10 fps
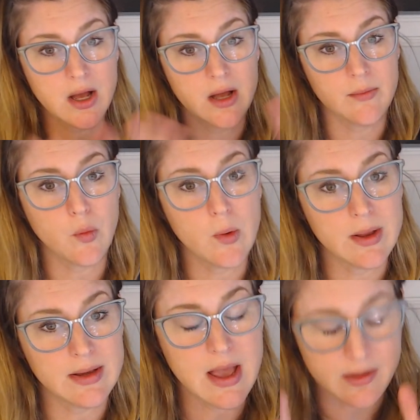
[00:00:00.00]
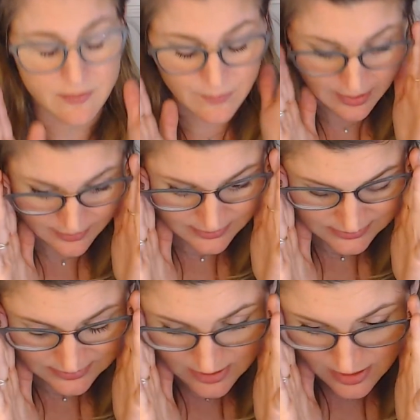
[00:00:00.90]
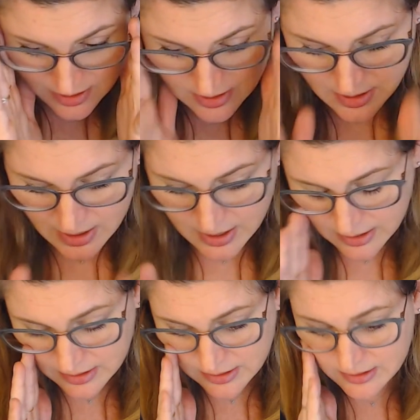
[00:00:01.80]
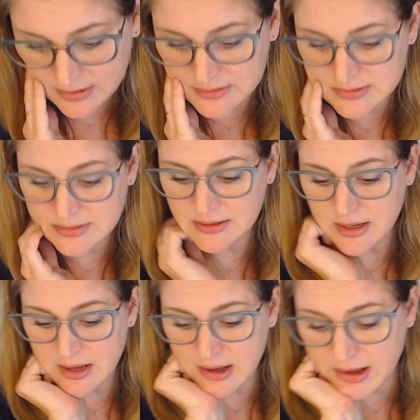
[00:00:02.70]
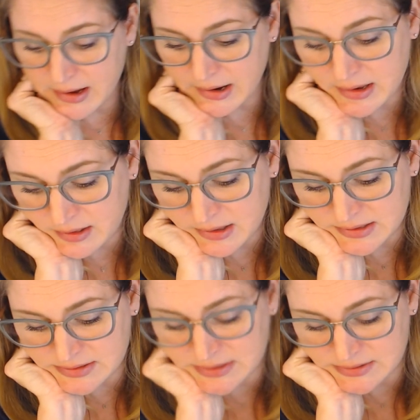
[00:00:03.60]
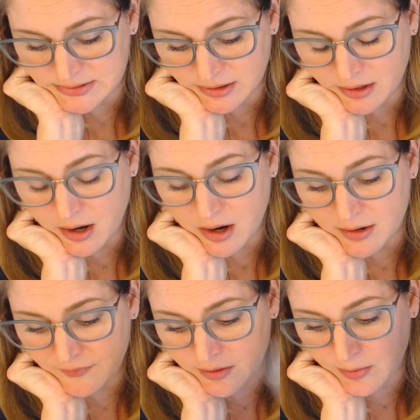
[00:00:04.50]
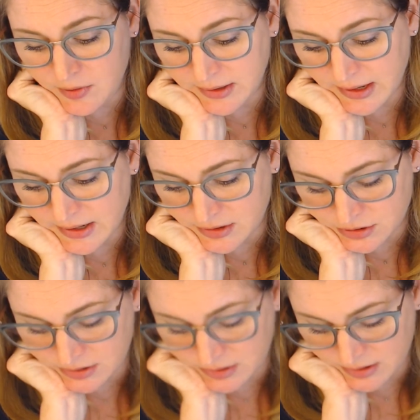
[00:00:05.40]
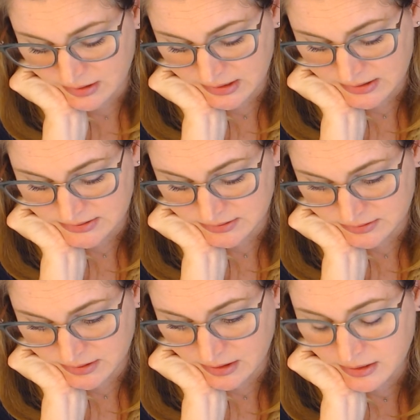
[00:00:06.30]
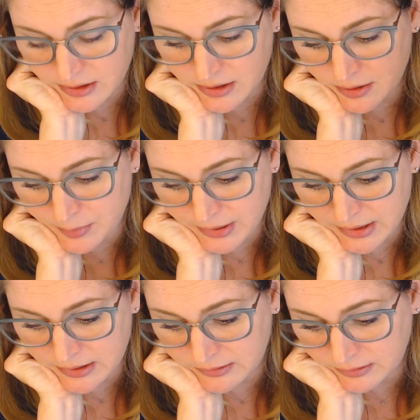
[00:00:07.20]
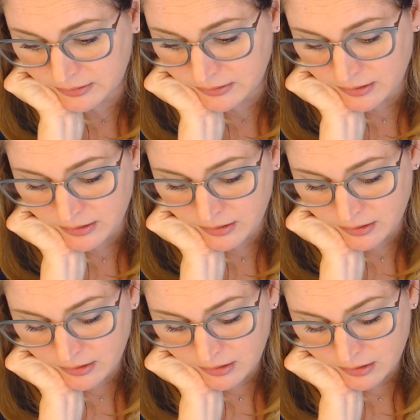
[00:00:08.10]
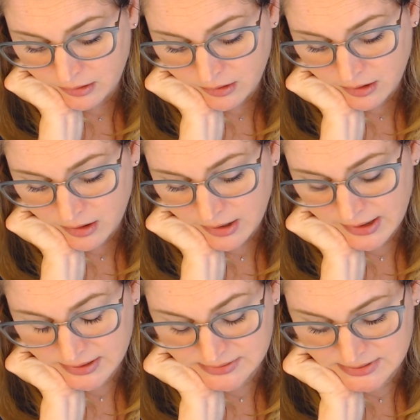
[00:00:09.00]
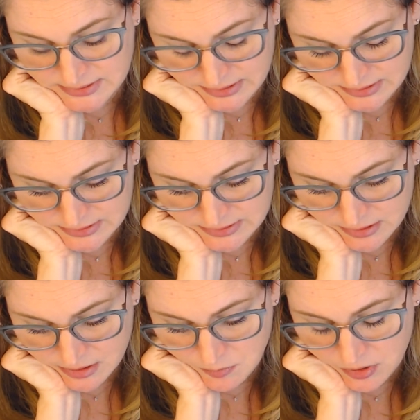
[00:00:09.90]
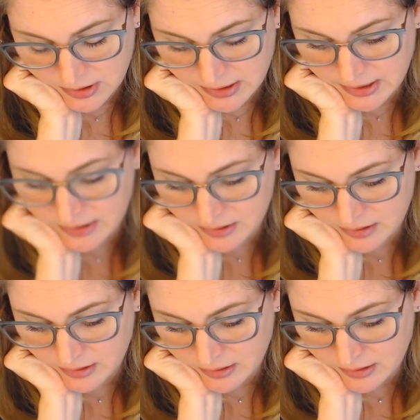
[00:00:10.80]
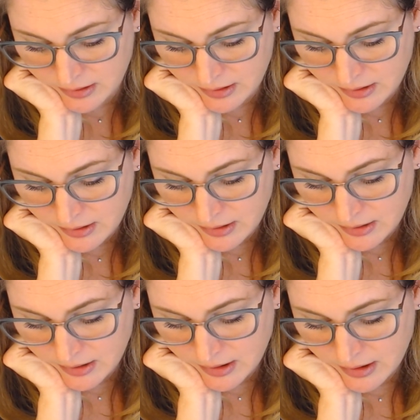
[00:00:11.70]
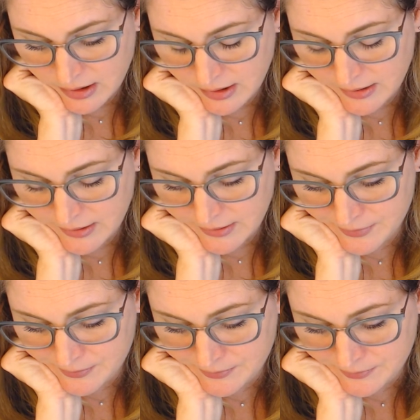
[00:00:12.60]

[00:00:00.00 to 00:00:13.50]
when out of balance. And this is a card of communication that's a little bit hesitant to communicate. And